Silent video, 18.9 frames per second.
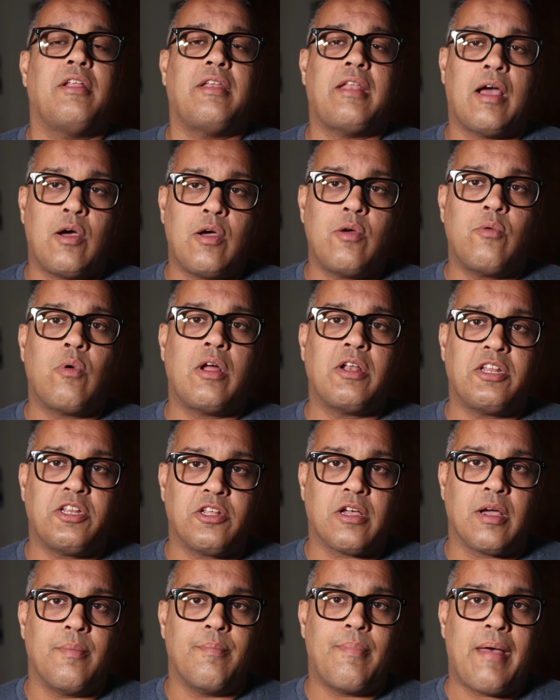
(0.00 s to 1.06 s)
Now I wanted to
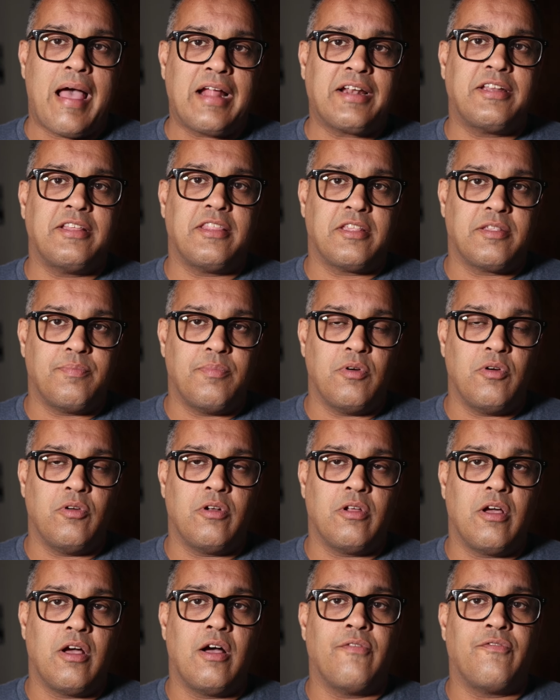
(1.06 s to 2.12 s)
come back to this boot
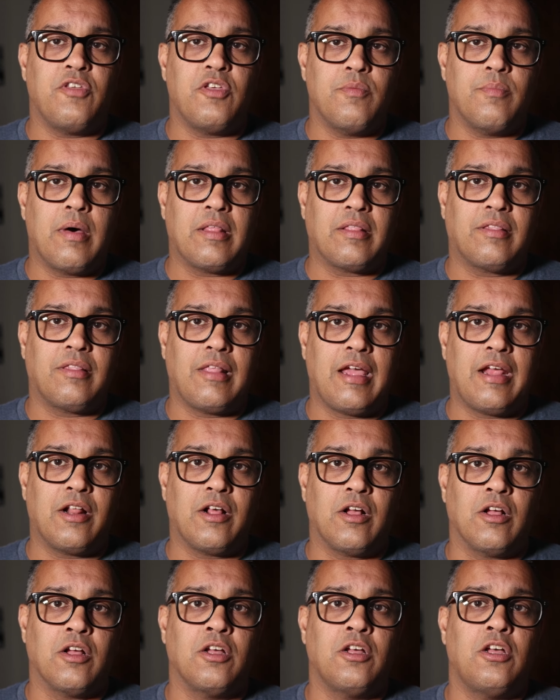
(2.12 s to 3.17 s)
a few months
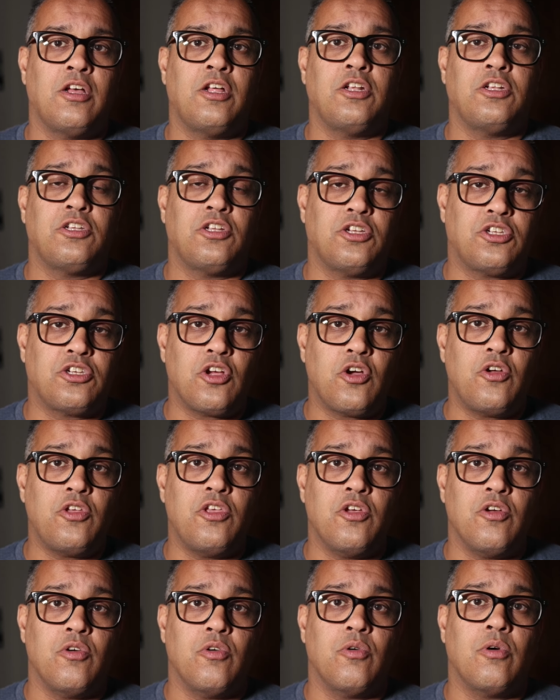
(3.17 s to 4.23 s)
later to show
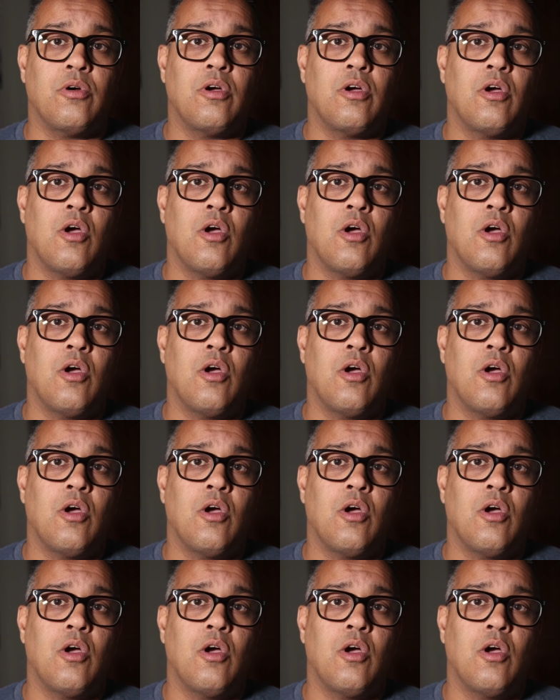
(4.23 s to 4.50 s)
you